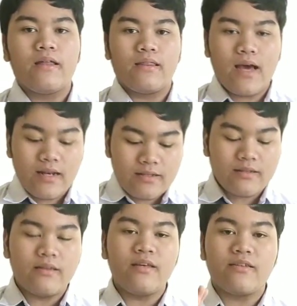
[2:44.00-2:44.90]
That
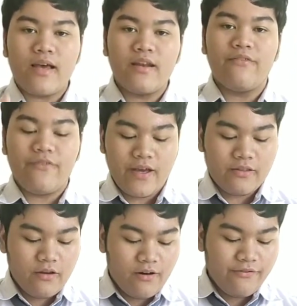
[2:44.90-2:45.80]
is the side
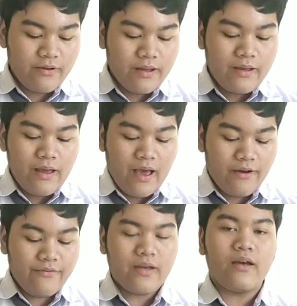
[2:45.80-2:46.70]
effect of
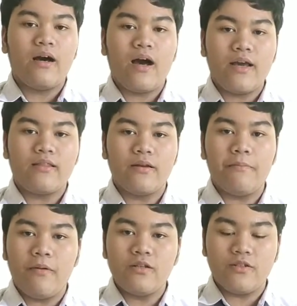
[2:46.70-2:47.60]
having a
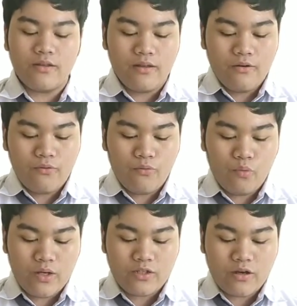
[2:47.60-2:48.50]
heightened budget,
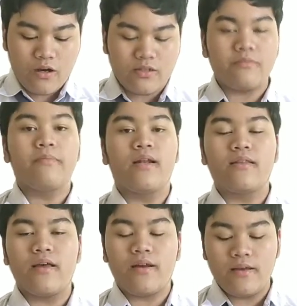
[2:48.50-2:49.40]
which causes
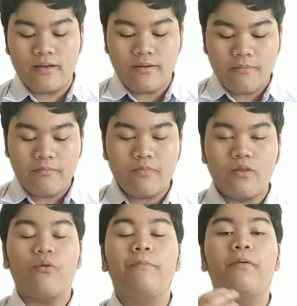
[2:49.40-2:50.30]

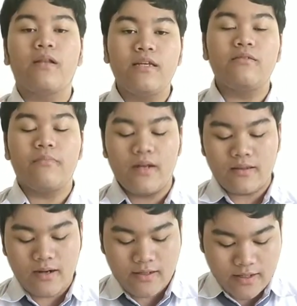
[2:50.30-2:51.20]
police
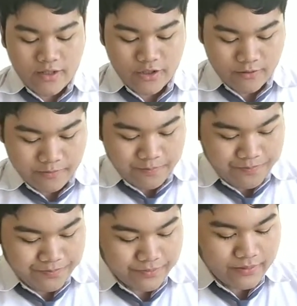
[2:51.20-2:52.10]
militarization.
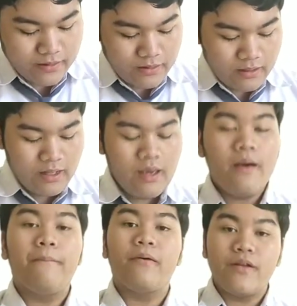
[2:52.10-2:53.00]

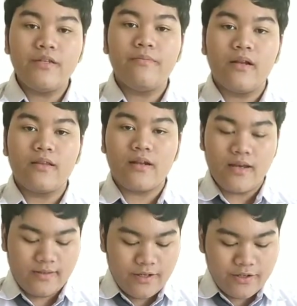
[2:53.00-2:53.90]
Police
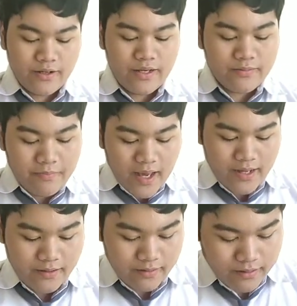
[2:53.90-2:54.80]
militarization is
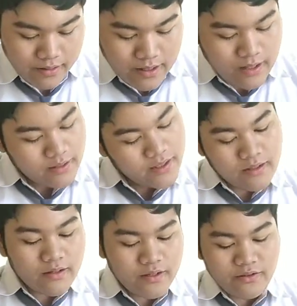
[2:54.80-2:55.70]
bad. The
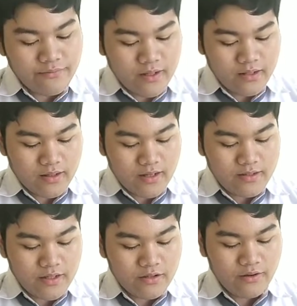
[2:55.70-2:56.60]
increase of
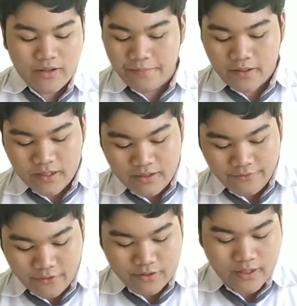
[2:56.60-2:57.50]
militarization of the police
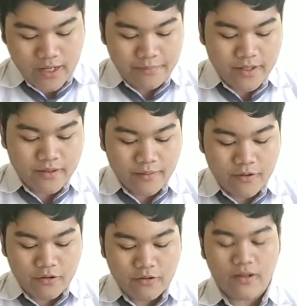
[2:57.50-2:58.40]
force can be
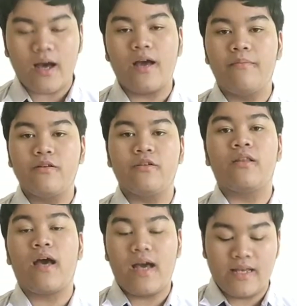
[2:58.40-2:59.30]
attributed to the high
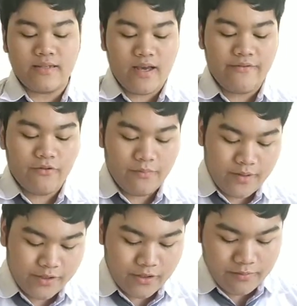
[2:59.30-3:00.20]
budget, as
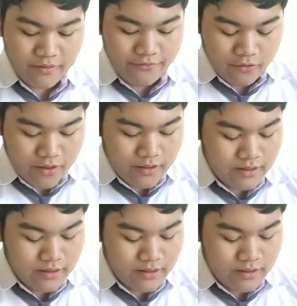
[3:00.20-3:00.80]
aforementioned before